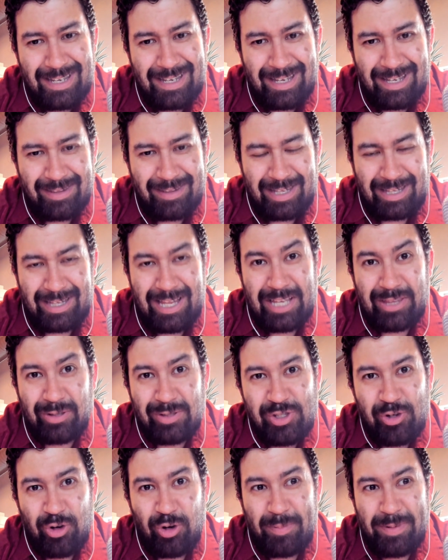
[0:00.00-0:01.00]
and they like
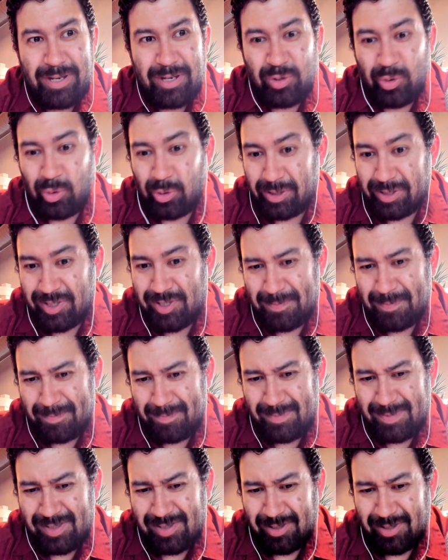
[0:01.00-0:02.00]
those European goalies.
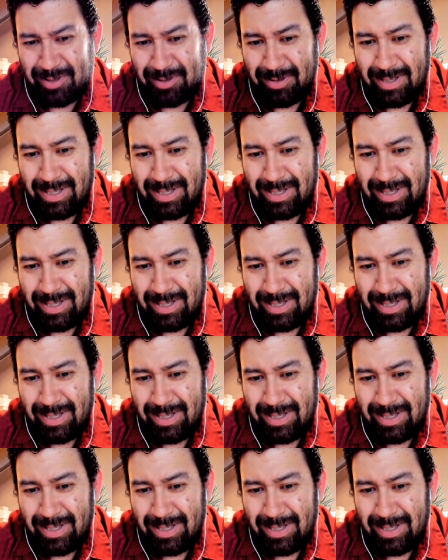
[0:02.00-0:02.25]
So